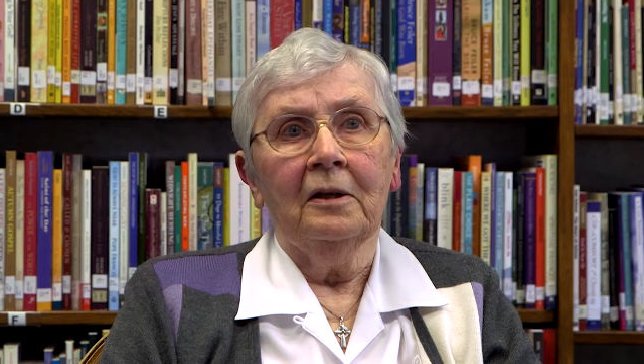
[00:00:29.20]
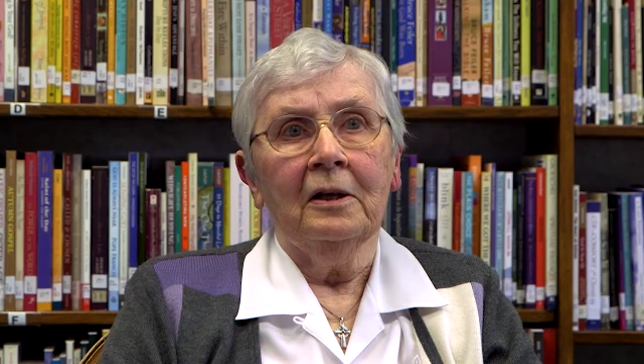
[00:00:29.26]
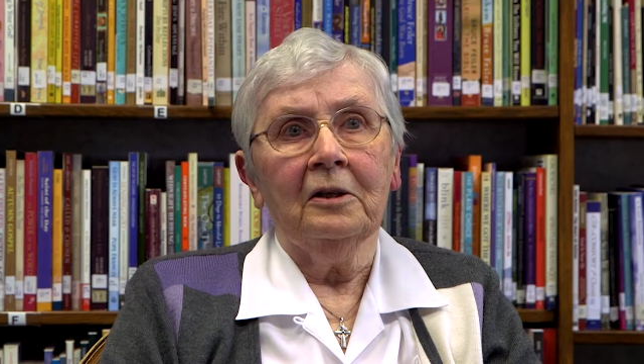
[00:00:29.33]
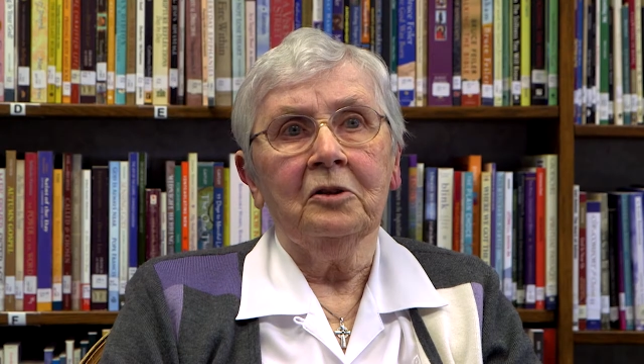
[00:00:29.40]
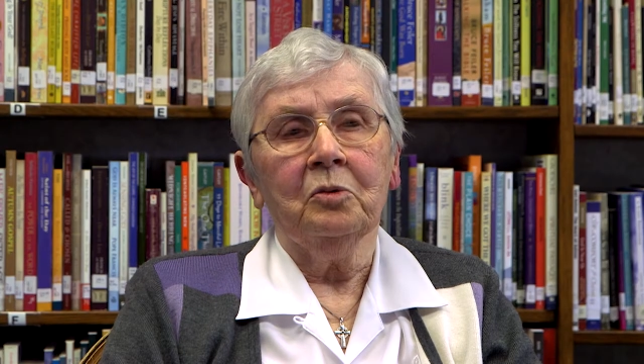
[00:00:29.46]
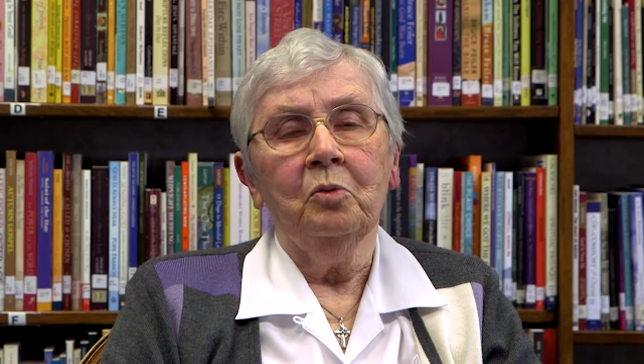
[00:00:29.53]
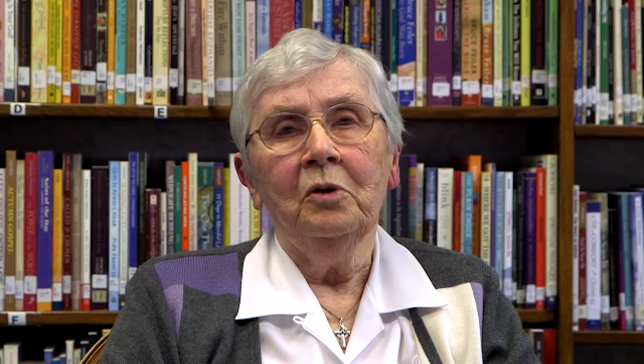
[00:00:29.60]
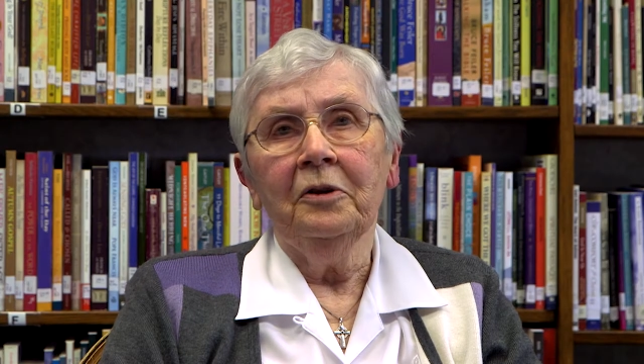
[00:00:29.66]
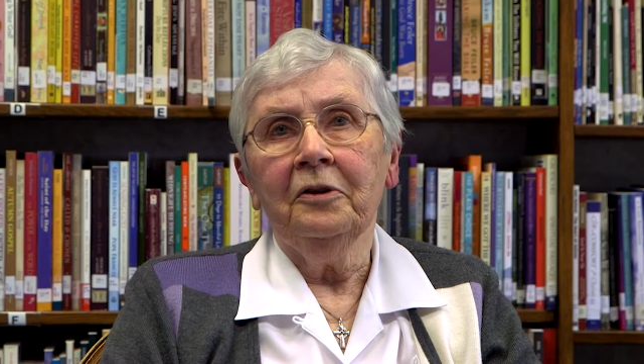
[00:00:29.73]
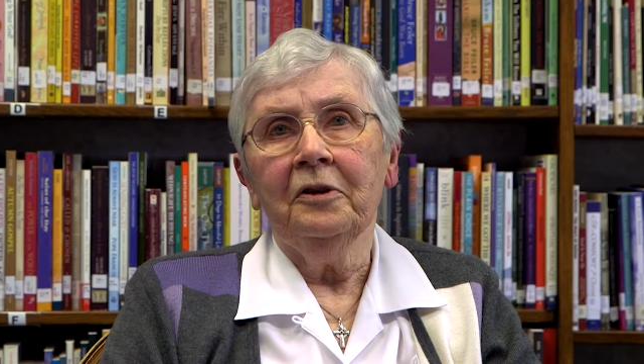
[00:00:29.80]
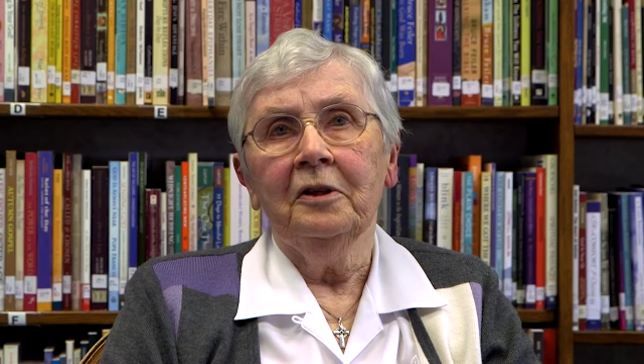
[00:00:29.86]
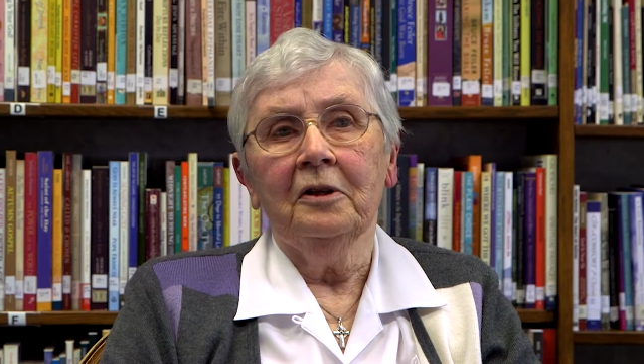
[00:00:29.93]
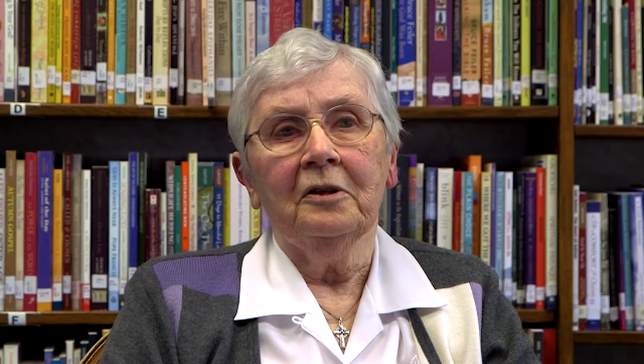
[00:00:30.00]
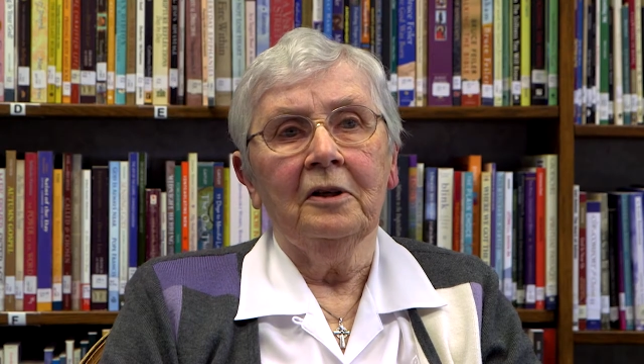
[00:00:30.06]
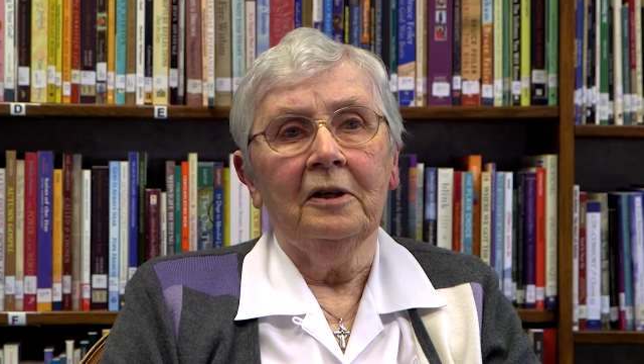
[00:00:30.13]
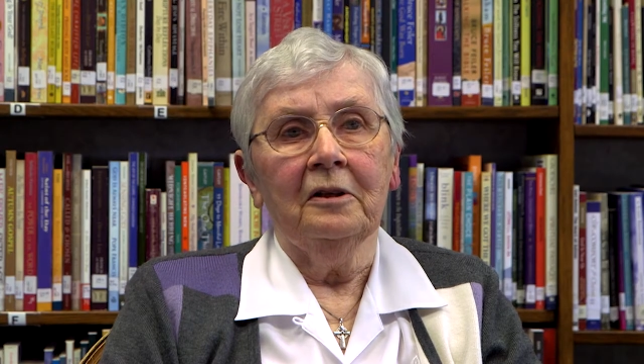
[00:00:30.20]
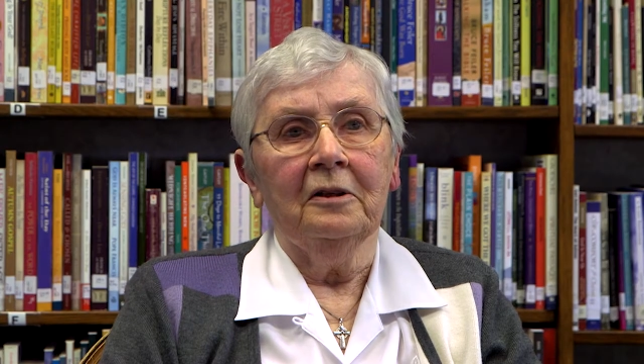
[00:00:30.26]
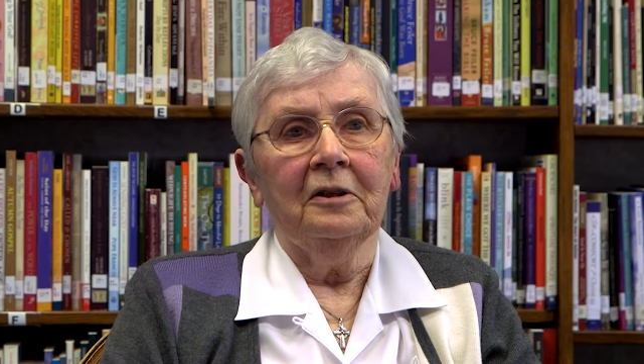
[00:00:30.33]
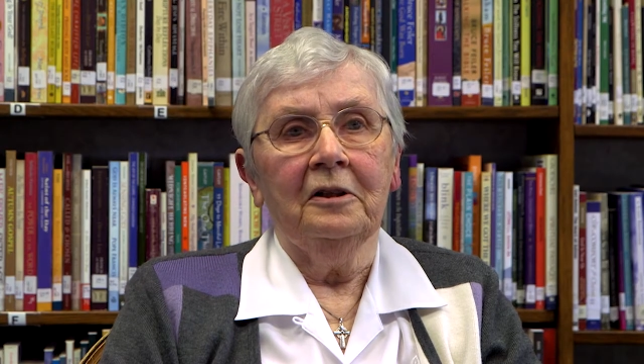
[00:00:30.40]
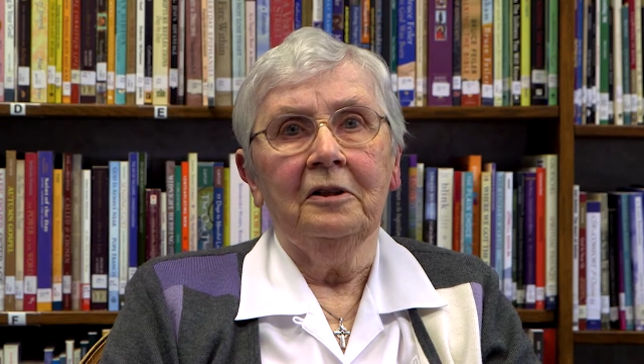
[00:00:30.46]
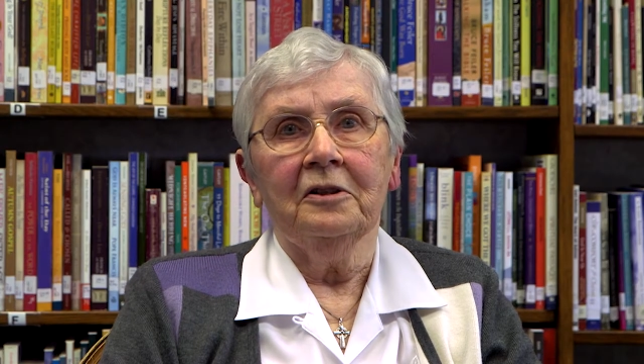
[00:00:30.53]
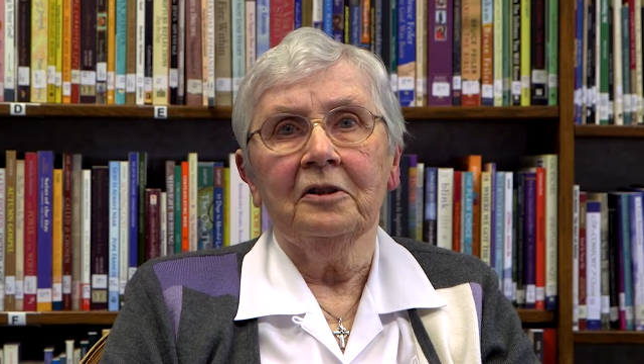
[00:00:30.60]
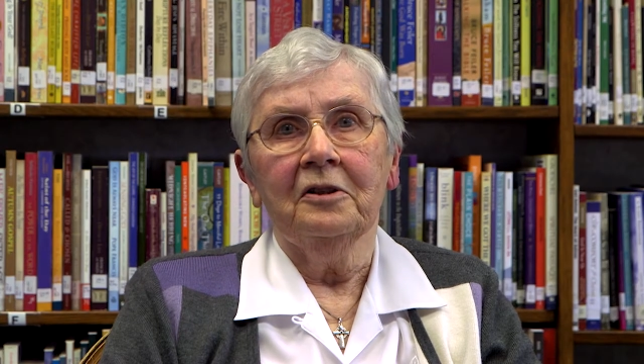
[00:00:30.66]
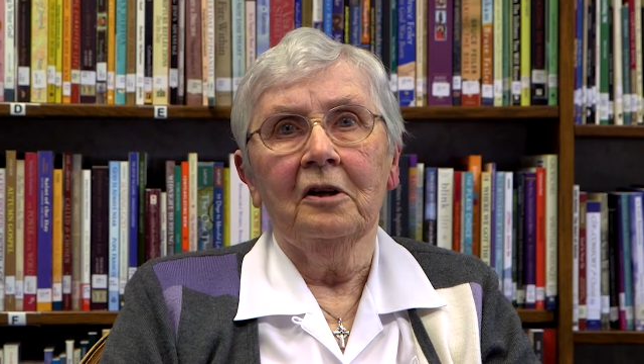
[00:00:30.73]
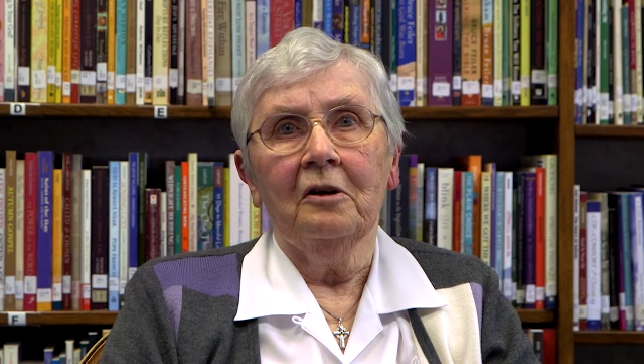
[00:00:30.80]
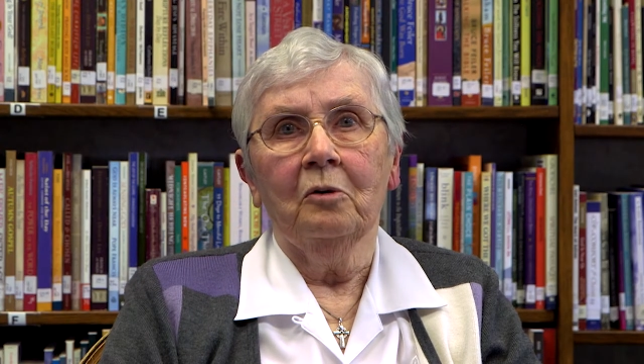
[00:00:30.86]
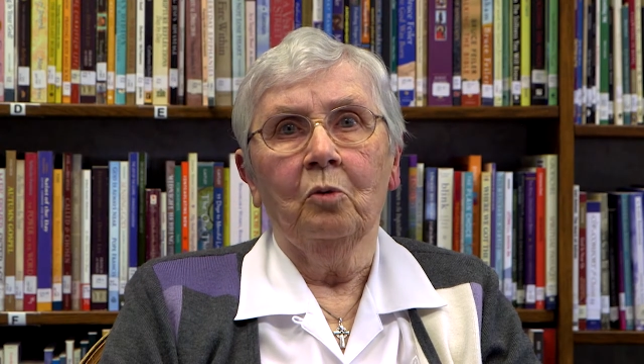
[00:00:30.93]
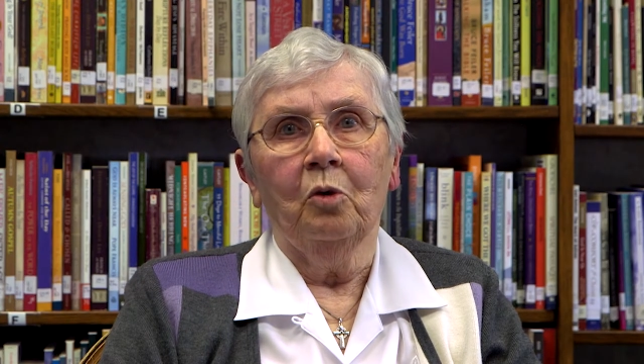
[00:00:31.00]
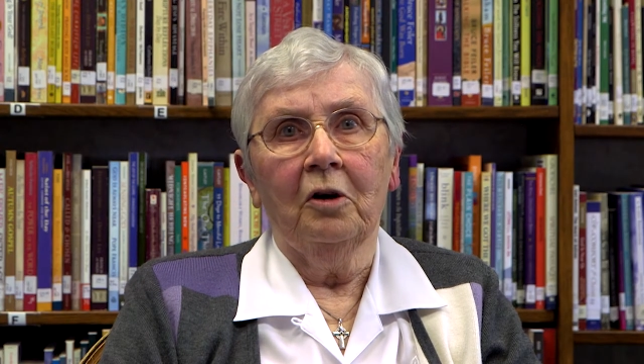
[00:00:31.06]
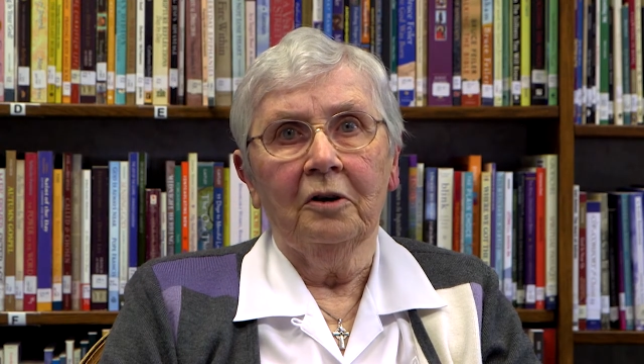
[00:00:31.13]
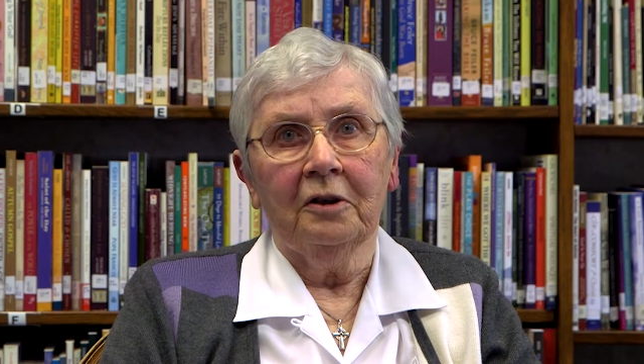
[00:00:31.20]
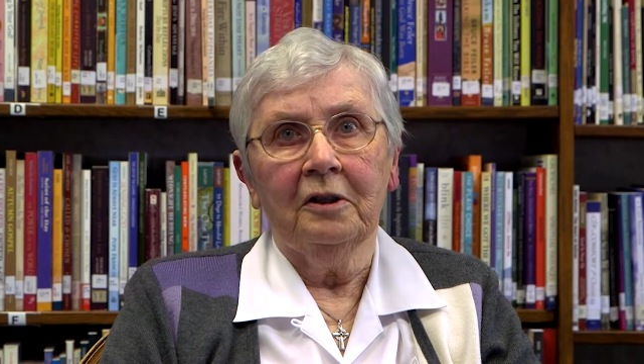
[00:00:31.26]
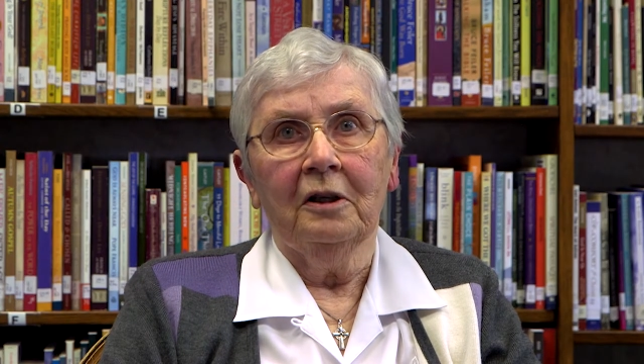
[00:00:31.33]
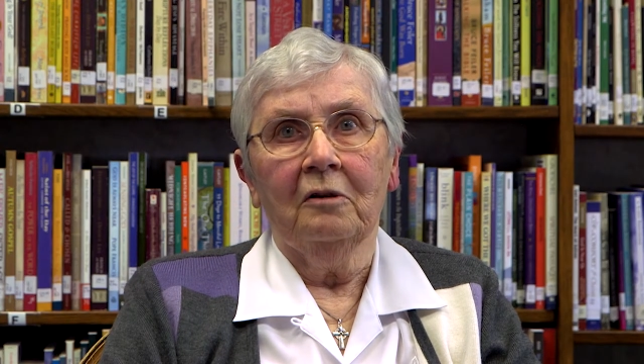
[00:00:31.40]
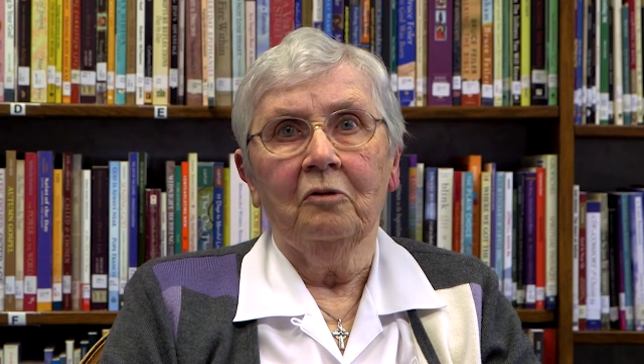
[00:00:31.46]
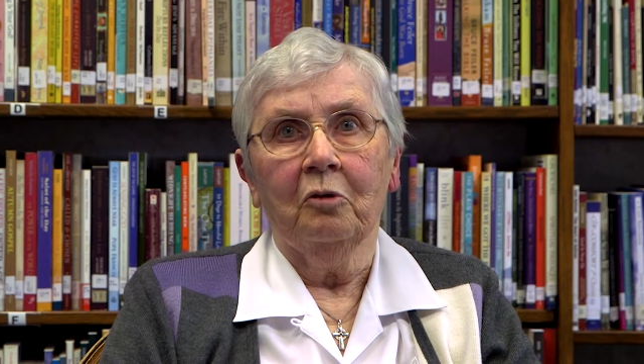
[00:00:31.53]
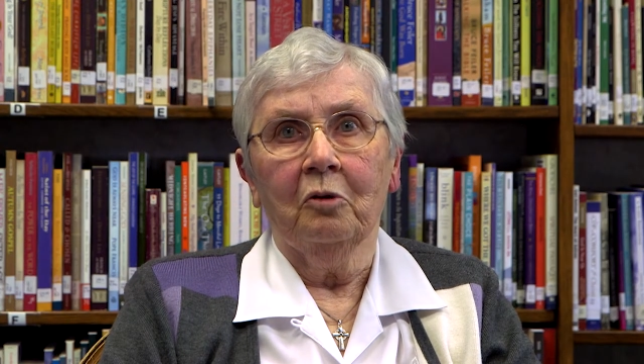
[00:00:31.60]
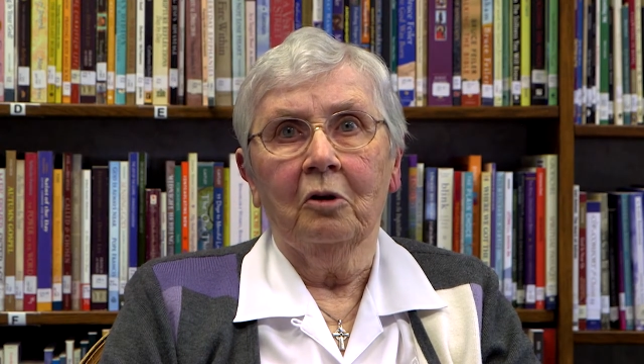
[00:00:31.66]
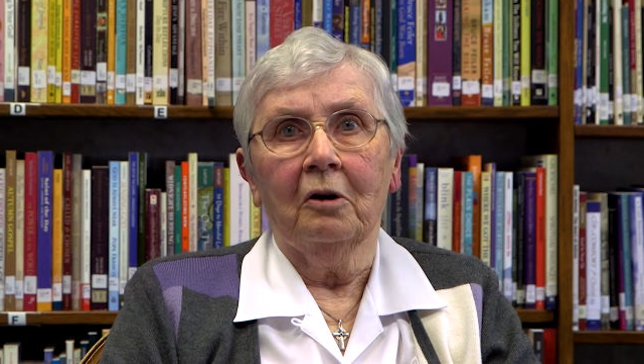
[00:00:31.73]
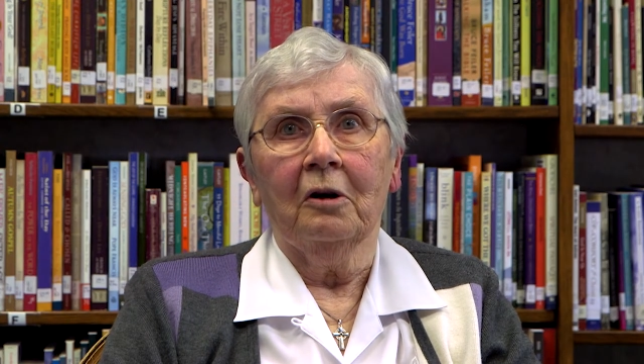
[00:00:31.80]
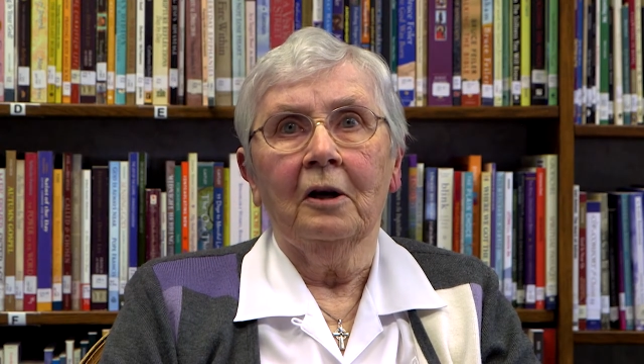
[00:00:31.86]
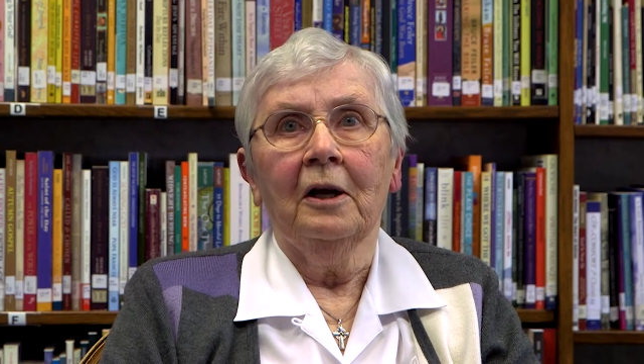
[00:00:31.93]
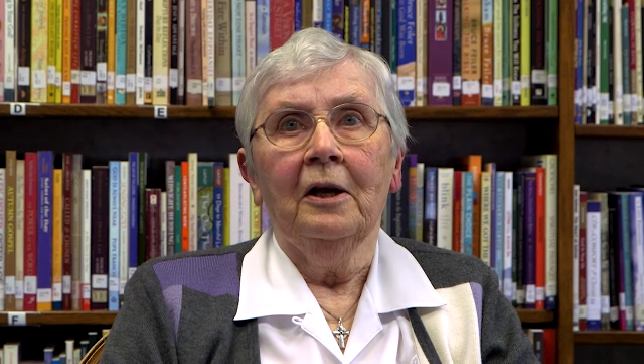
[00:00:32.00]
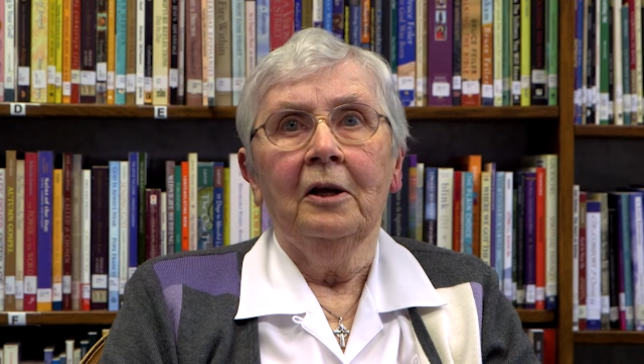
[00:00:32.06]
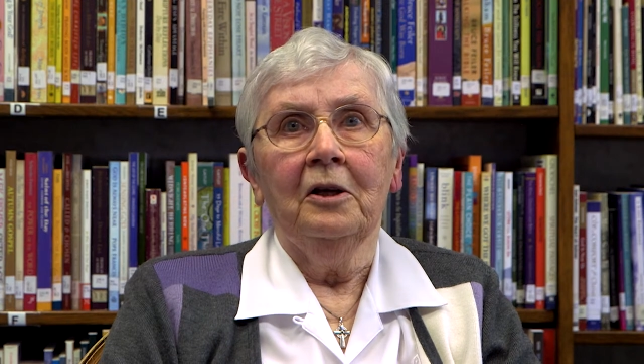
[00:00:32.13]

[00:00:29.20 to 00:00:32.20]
That's one thing Erie is not wanting for,